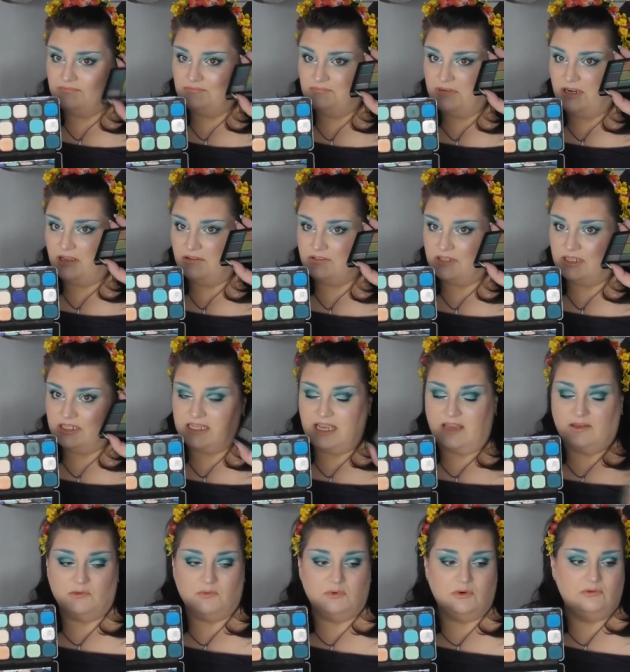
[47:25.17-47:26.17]
blows this out
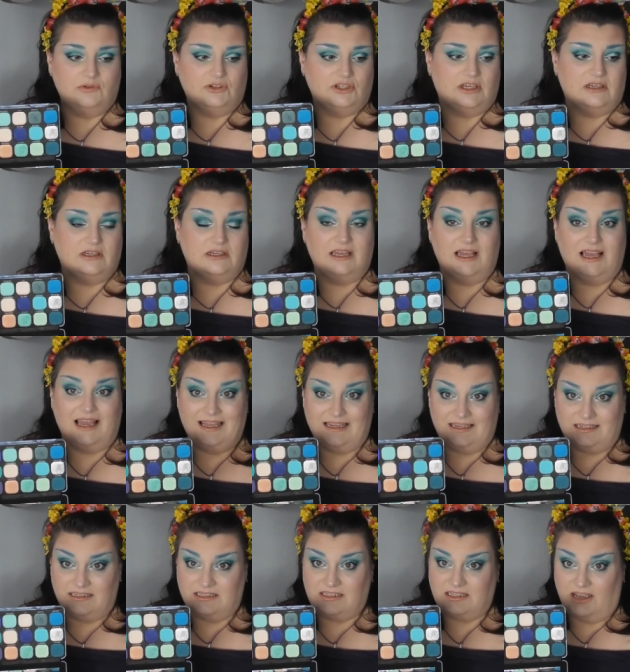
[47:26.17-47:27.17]
of the water.
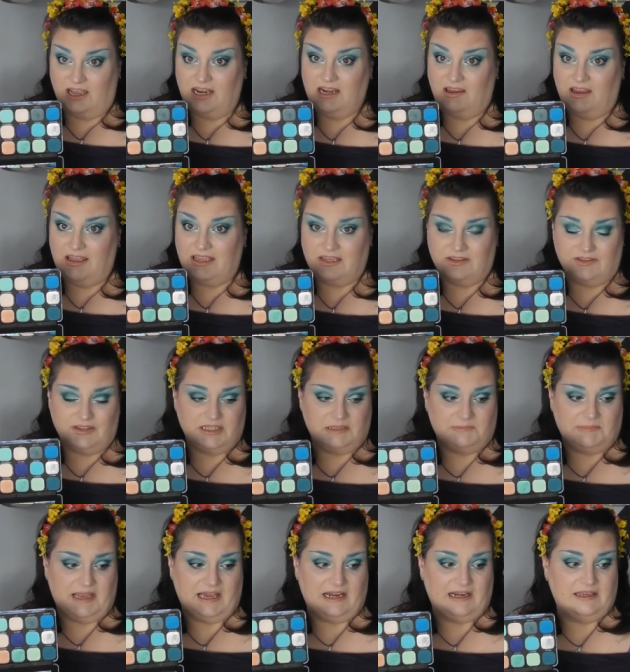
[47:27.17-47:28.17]
And I like this
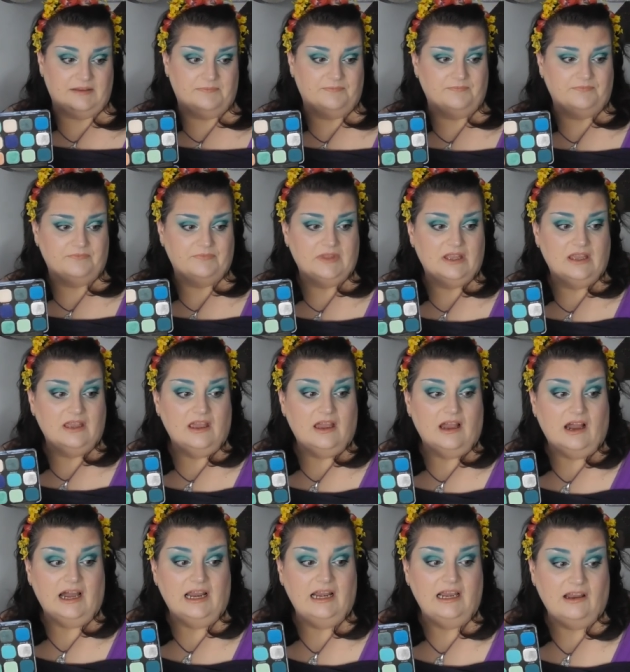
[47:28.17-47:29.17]
palette.
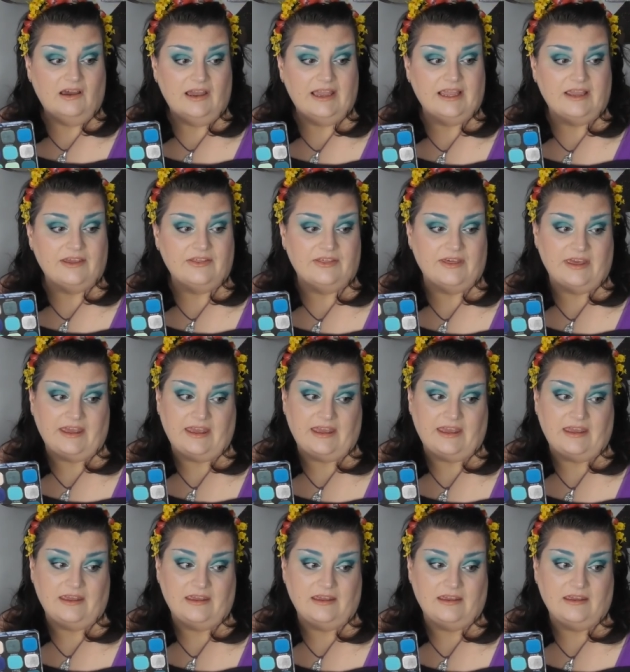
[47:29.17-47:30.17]
I like their
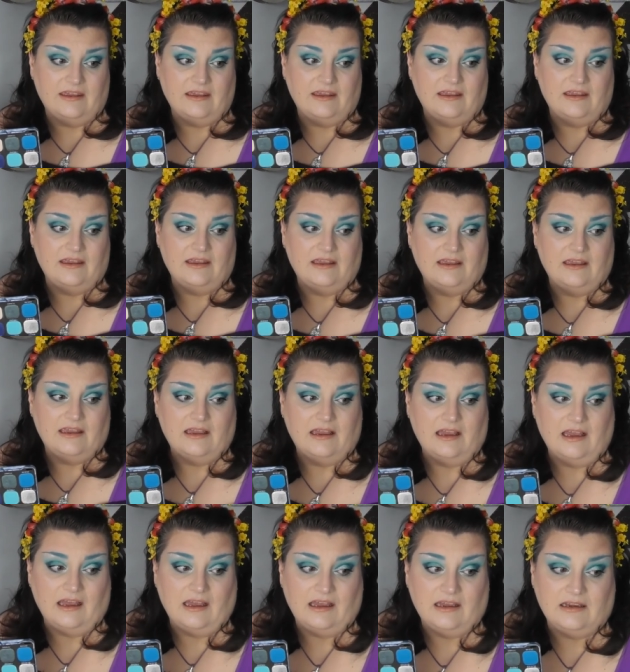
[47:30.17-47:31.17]

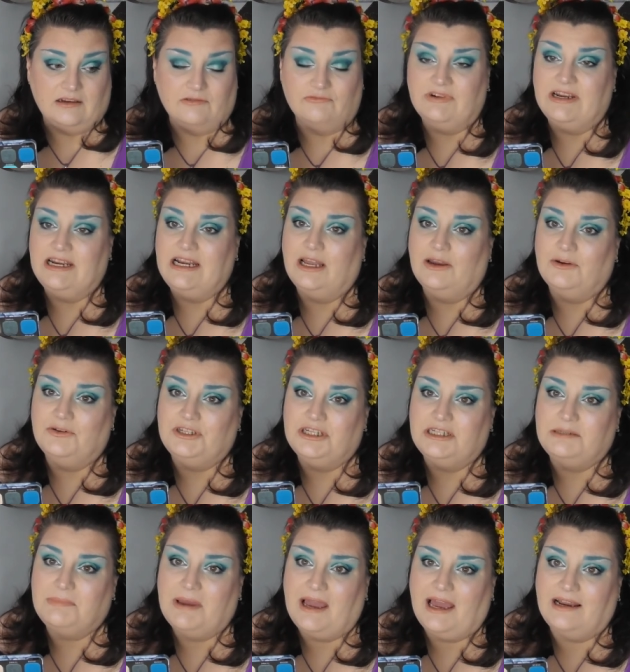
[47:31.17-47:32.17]
uh,
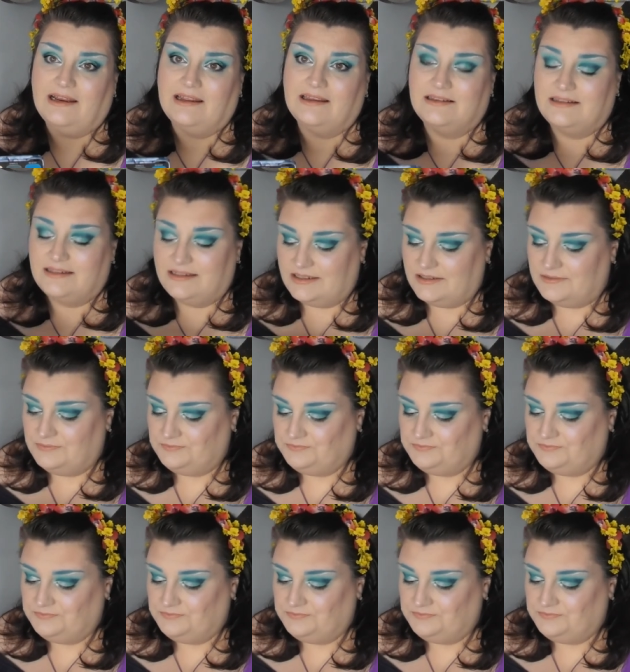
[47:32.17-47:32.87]
Reloaded palettes.